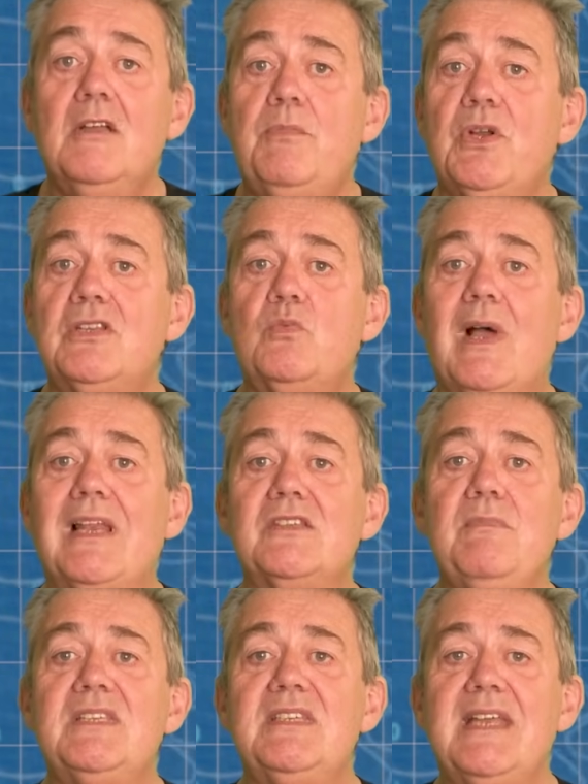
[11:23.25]
But as well as
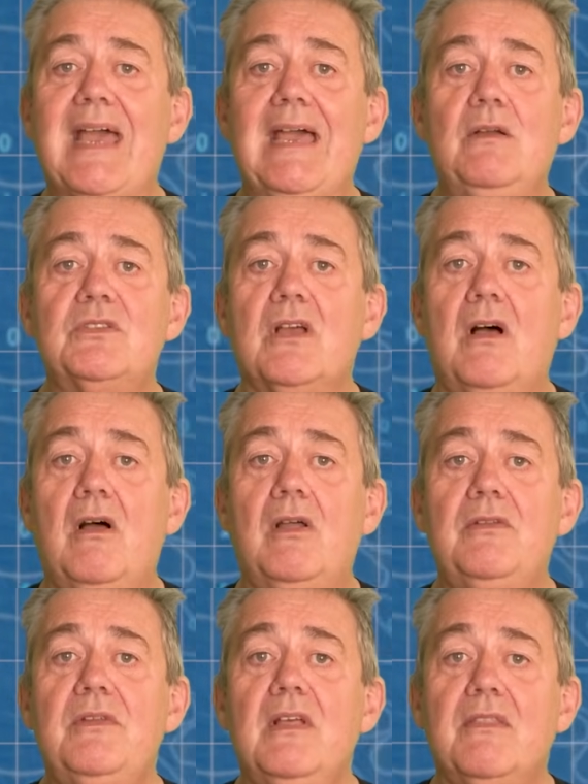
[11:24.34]
missing out
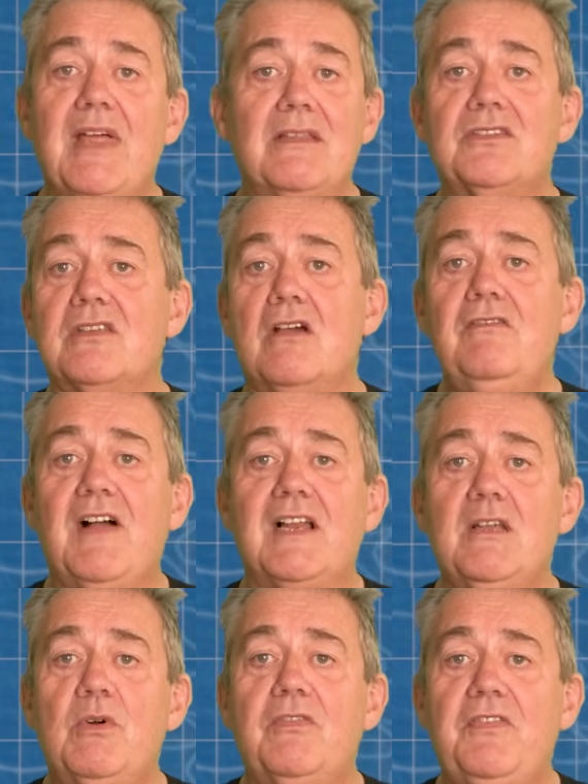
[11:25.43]
on that so
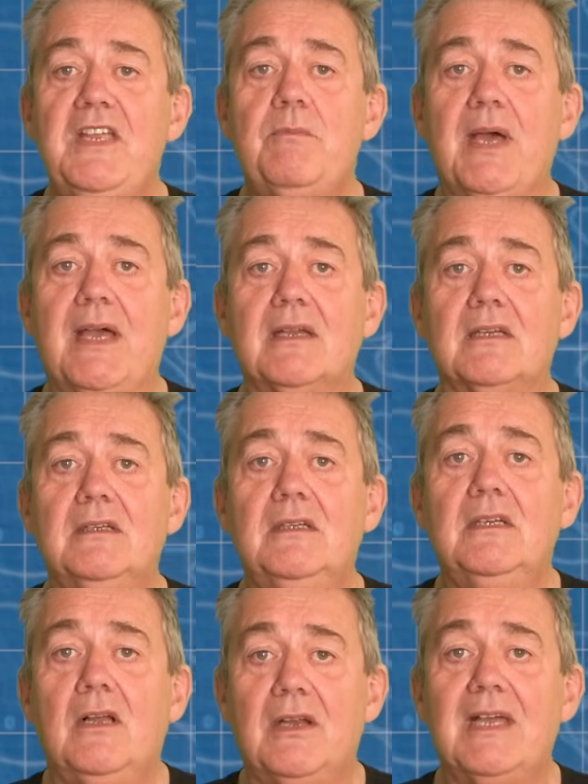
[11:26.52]
valuable feedback
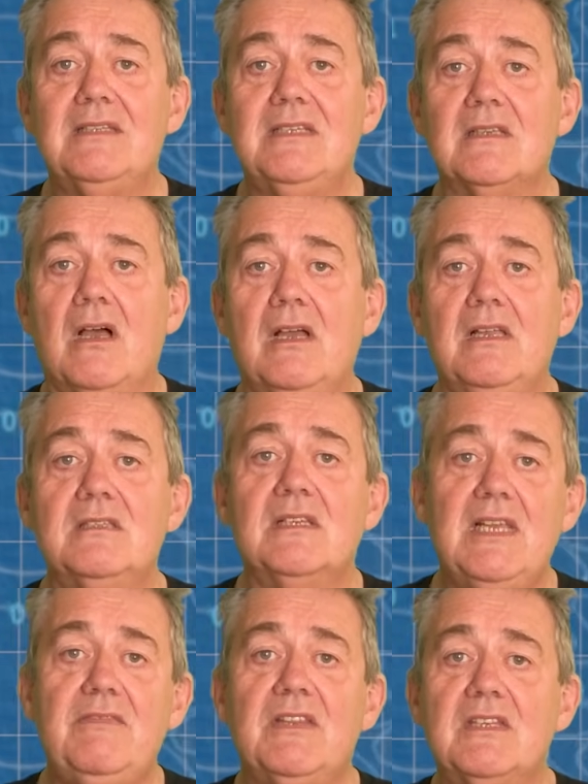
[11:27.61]
on our designs,
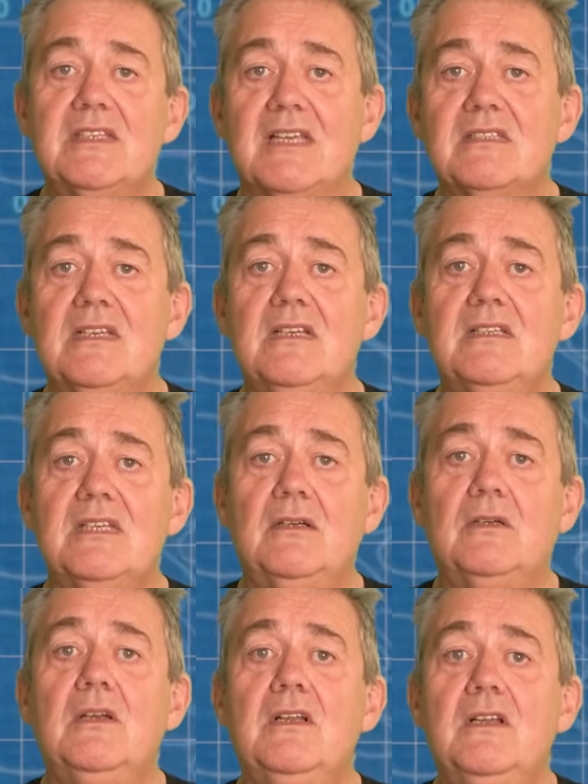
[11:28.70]
leaving the testing
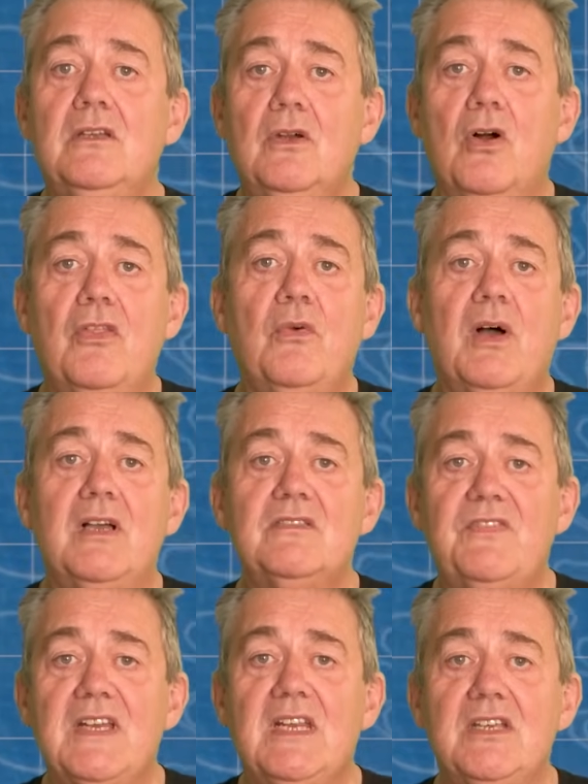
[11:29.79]
until you're otherwise
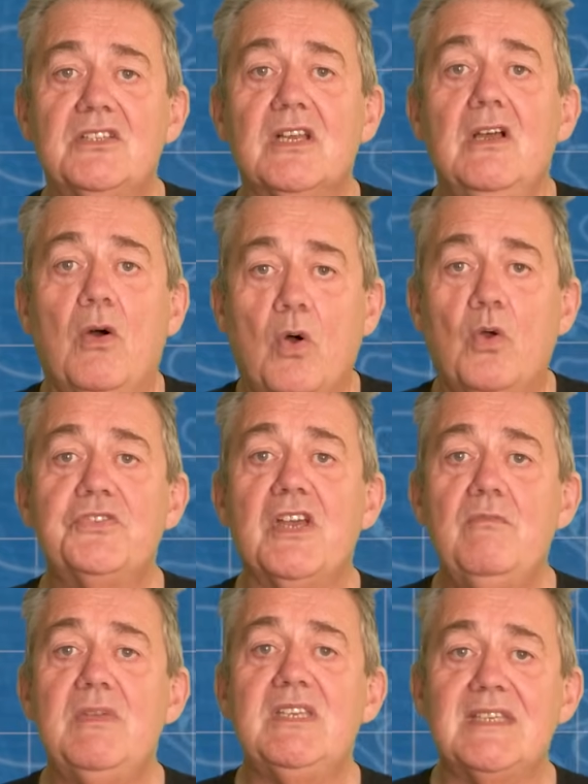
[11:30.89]
finished, also
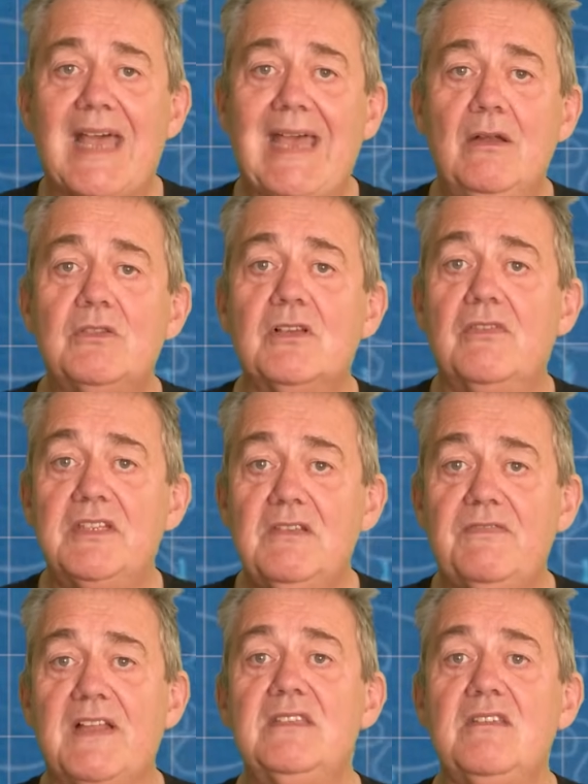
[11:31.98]
misses out on the
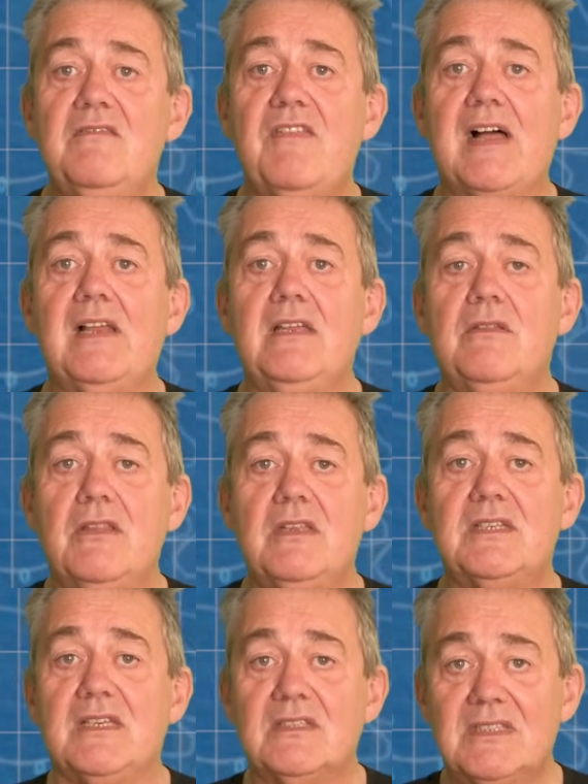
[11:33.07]
defensive value that the
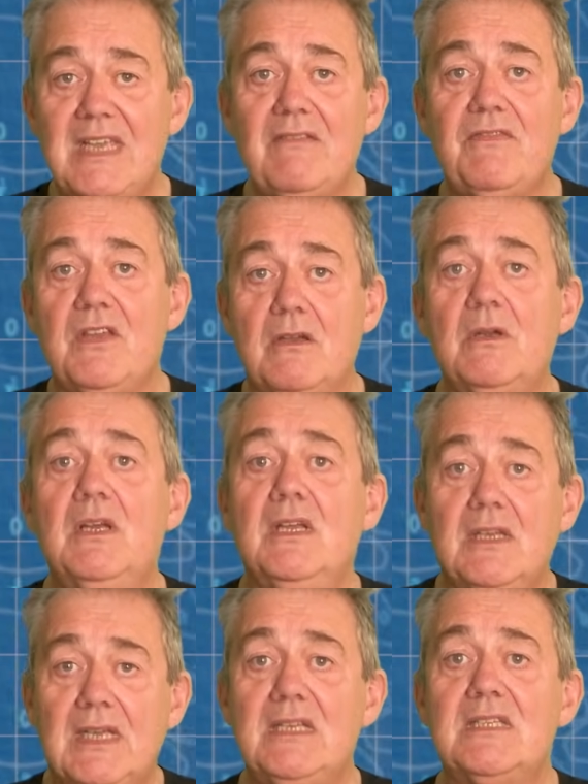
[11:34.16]
tests give you
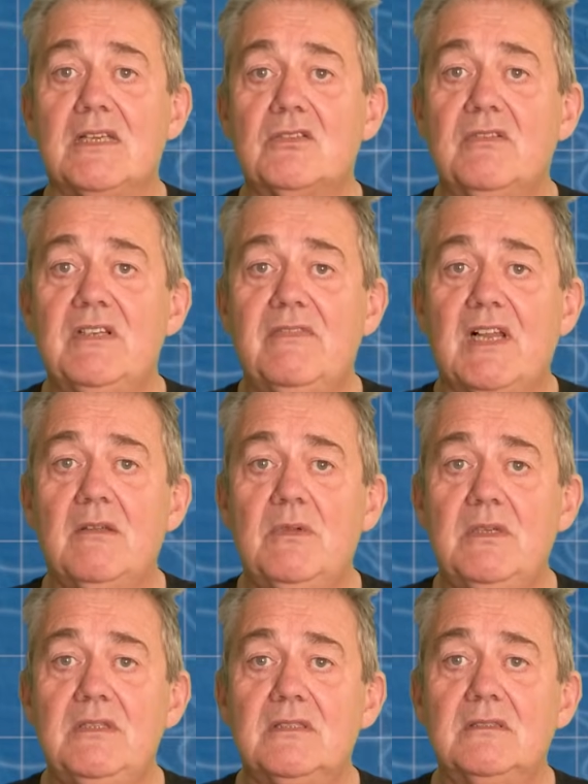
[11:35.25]
in test-driven
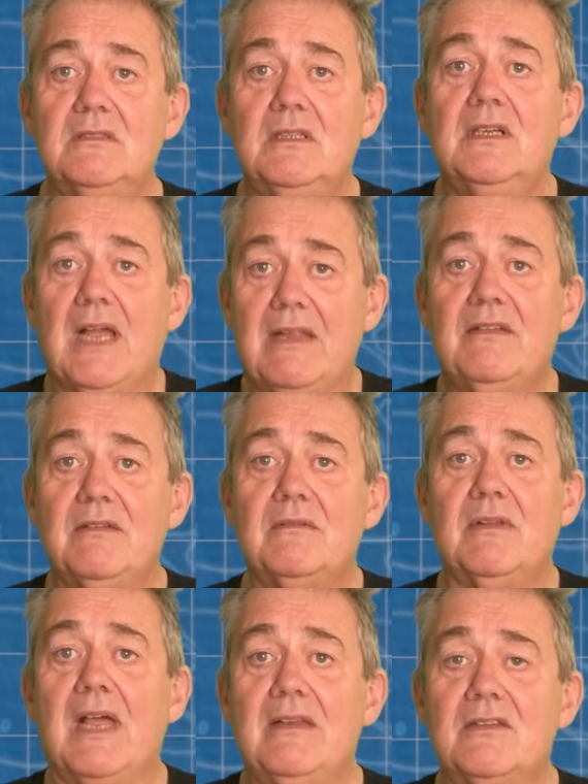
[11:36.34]
development,
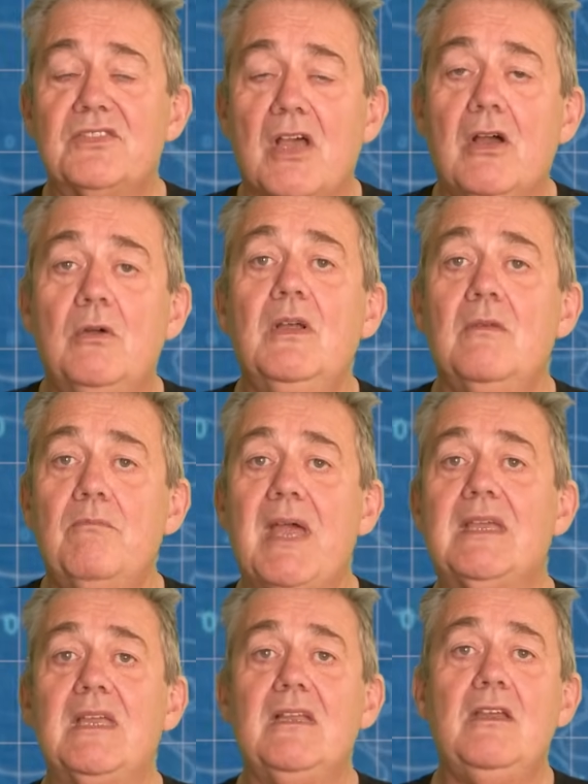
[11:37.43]
and so
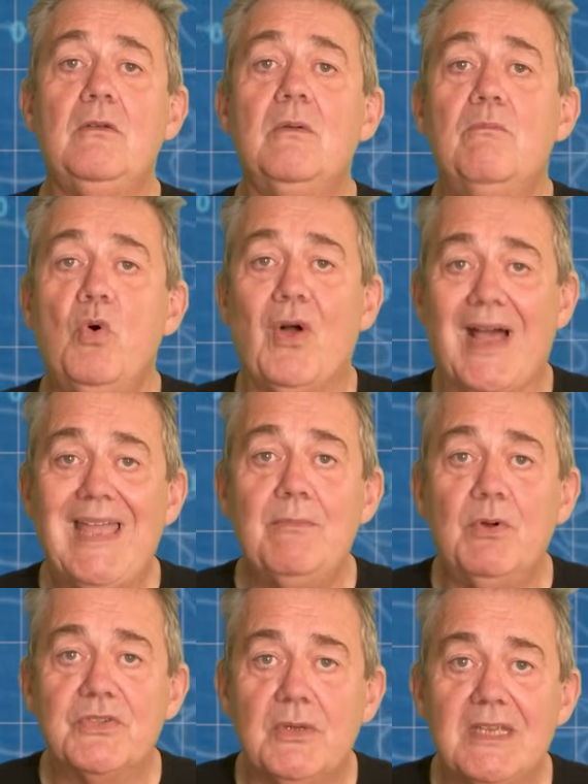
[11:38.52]
making you more
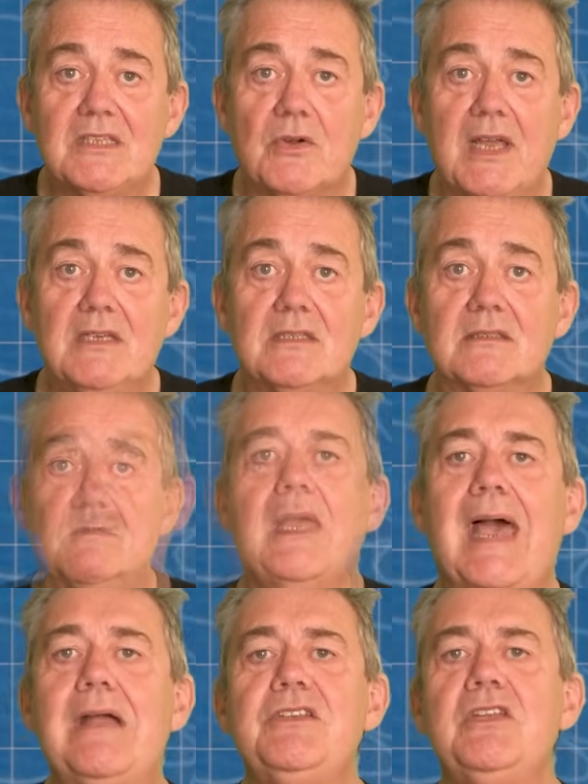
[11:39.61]
able to iterate.
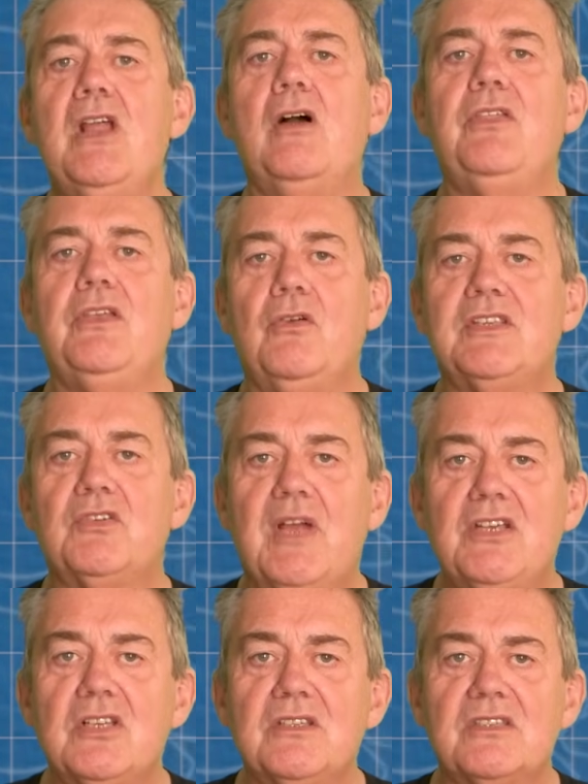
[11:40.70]
How do you know that your
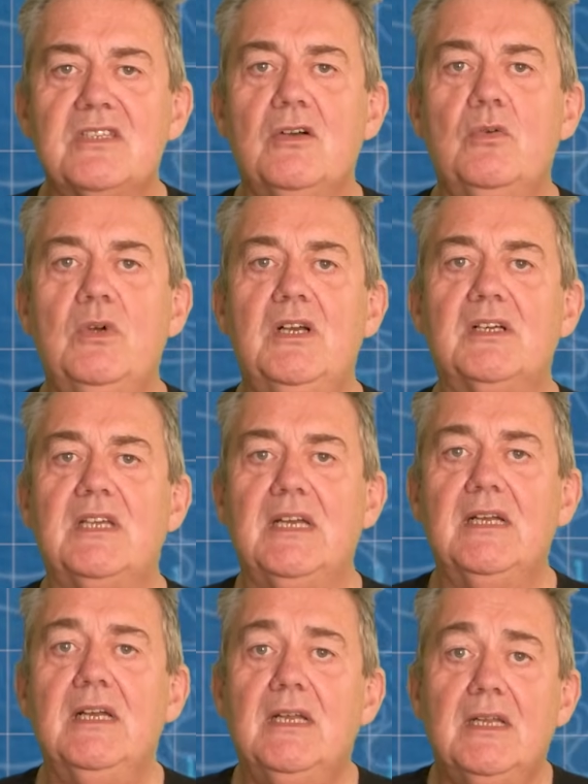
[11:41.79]
iterations are still
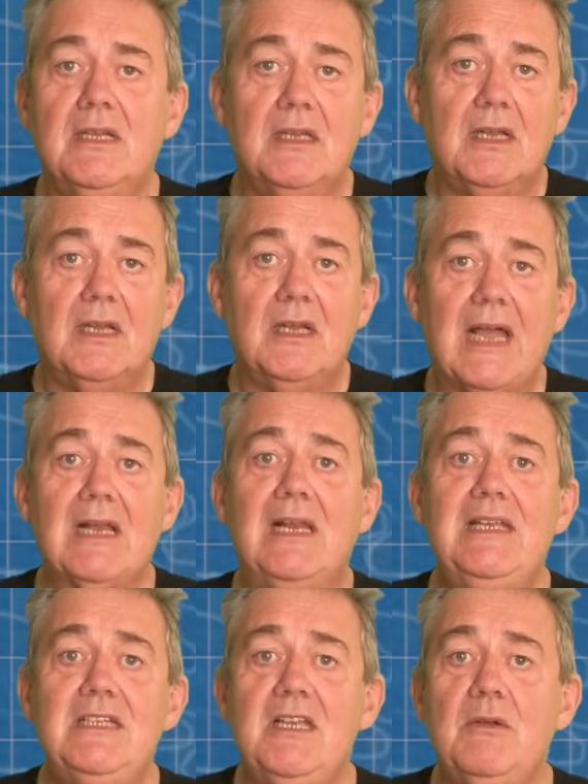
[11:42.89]
working and
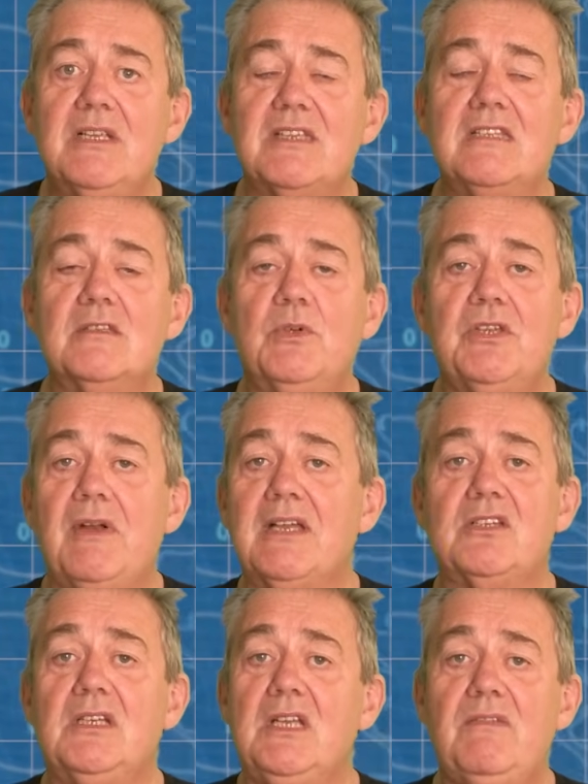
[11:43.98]
leading you in a sensible
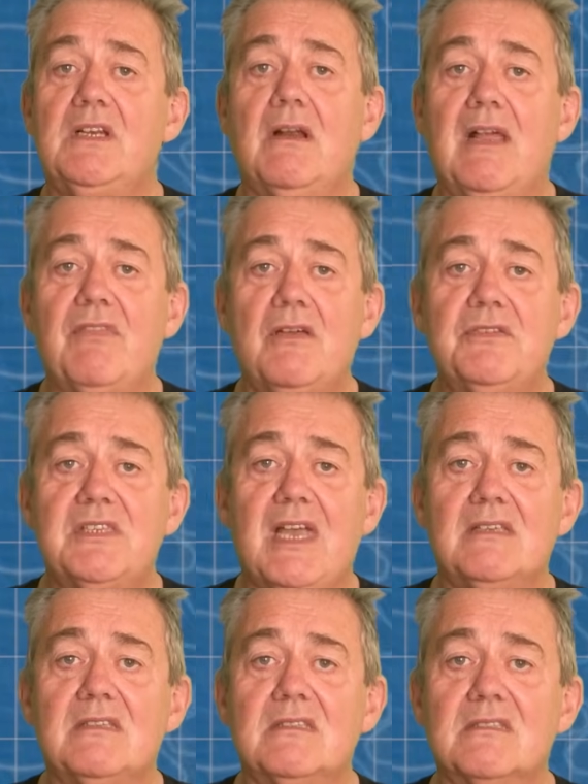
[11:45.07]
direction if you don't have those
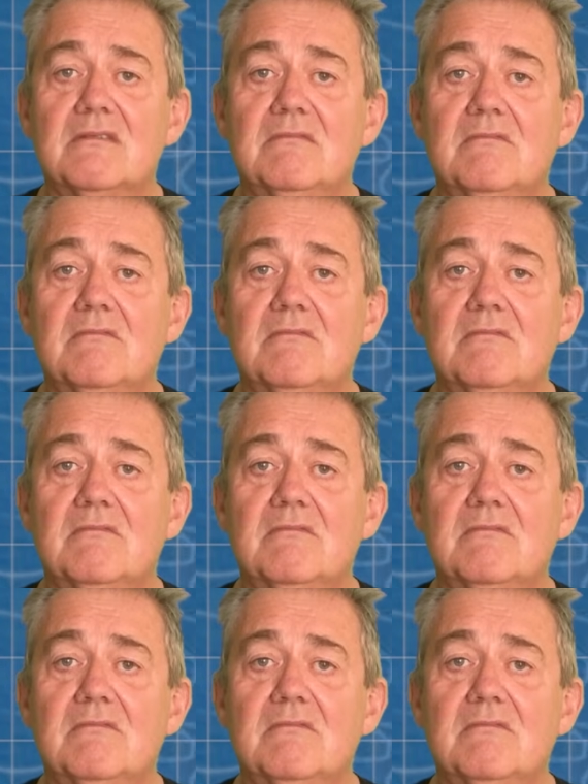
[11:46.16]
tests?